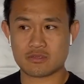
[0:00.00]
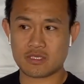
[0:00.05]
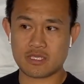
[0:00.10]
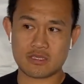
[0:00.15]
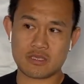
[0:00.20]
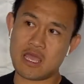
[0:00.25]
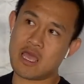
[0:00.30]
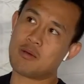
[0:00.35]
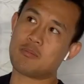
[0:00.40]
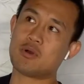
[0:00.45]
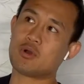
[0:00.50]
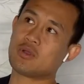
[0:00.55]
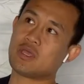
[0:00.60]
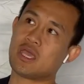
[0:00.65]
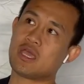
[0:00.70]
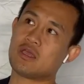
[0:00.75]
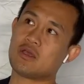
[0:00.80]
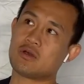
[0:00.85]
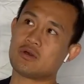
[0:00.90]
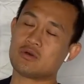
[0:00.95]
elbow
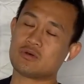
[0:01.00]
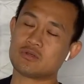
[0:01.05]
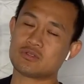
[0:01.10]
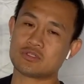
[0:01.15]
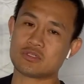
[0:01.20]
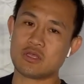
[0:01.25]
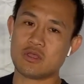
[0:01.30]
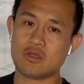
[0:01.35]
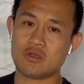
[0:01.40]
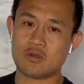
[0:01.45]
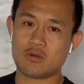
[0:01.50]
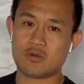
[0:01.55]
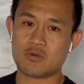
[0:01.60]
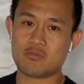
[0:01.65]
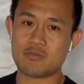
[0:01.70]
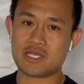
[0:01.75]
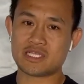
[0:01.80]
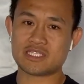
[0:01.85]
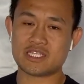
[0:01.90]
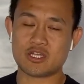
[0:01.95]
KOs, or
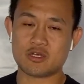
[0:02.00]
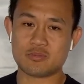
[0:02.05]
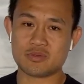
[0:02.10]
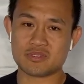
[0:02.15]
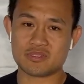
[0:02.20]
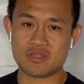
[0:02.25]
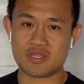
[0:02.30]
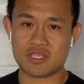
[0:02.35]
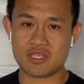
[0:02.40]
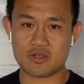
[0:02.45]
best elbows of the year or